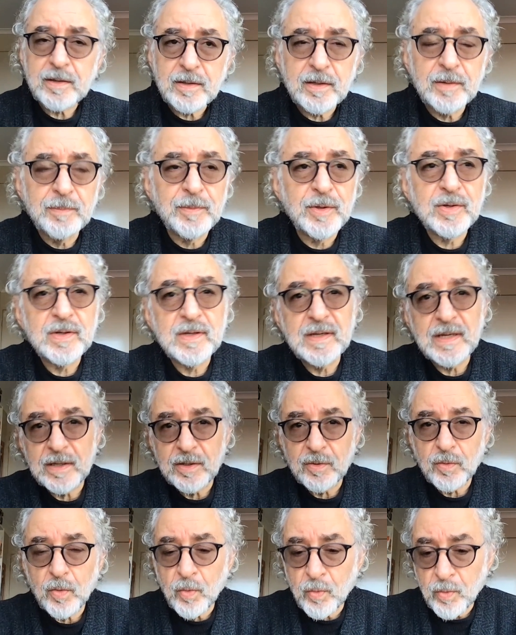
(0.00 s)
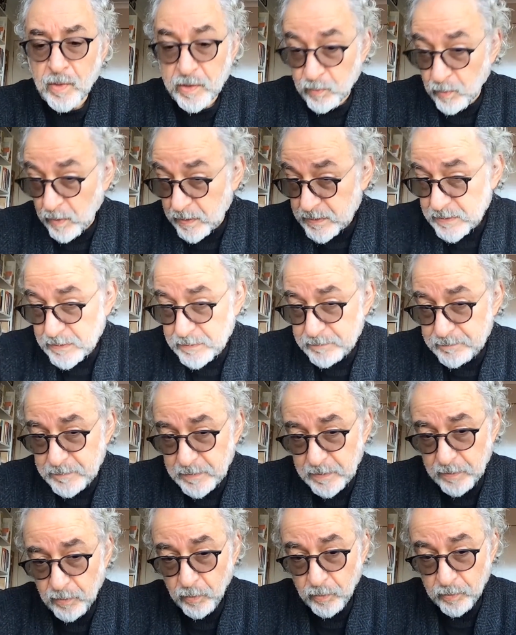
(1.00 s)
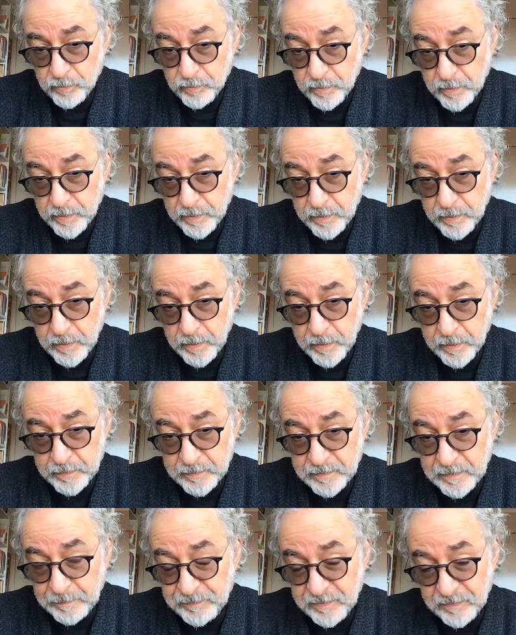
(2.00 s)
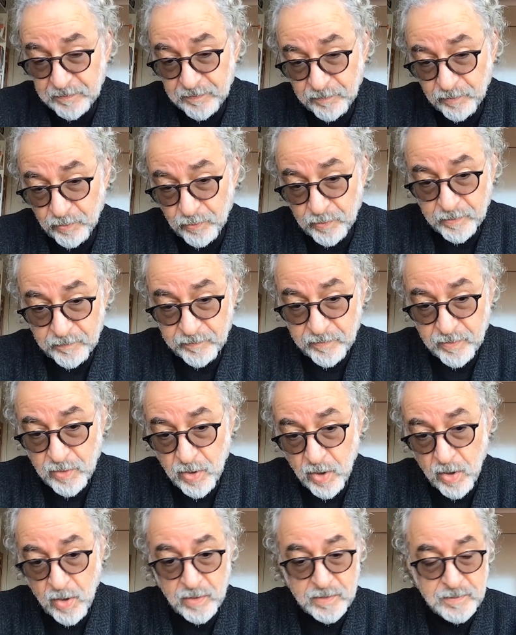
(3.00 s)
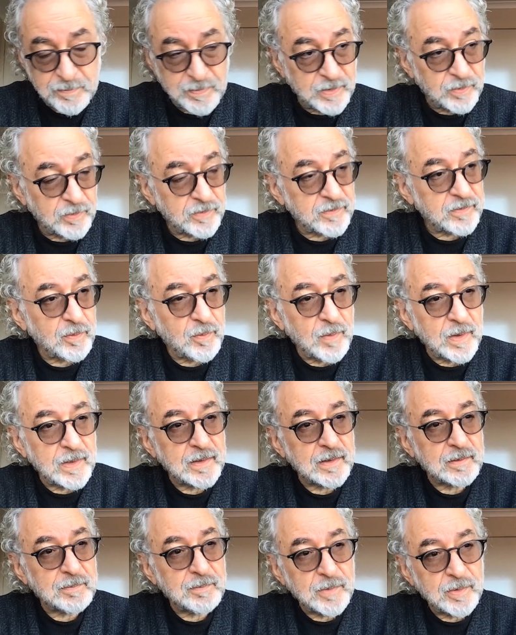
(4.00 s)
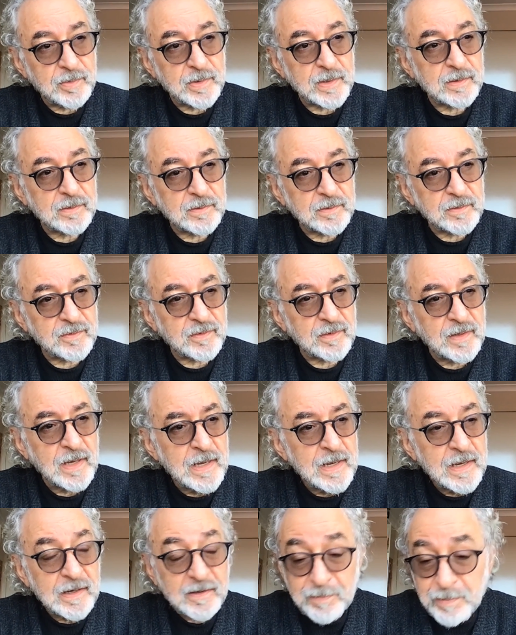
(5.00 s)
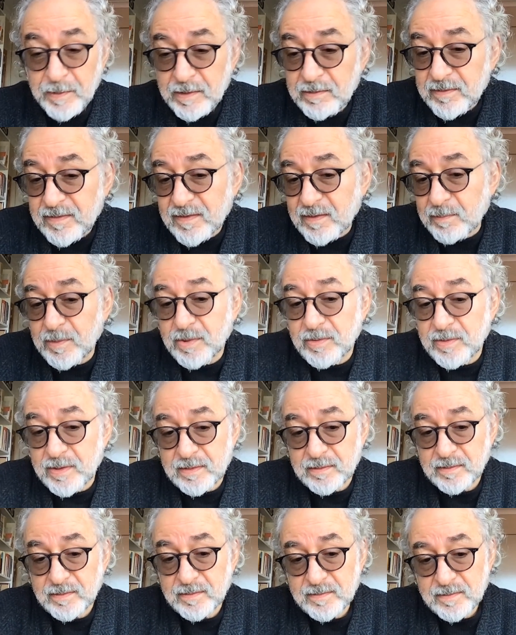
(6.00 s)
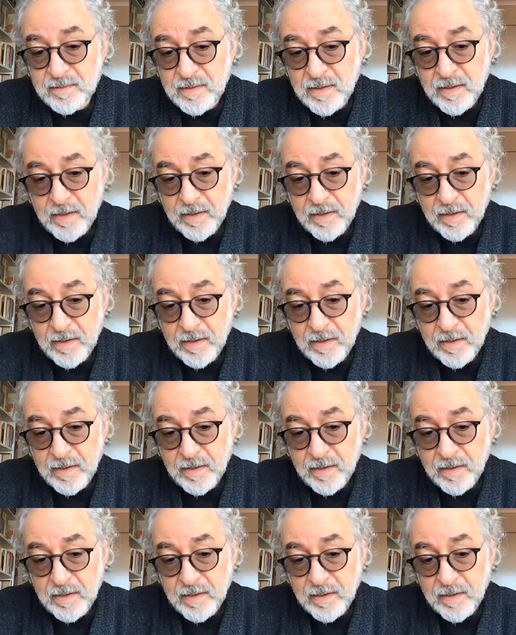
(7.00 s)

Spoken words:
community in awe and wonder, or a deep sense of awe of God, but also wonder at miracles and experiencing miracles.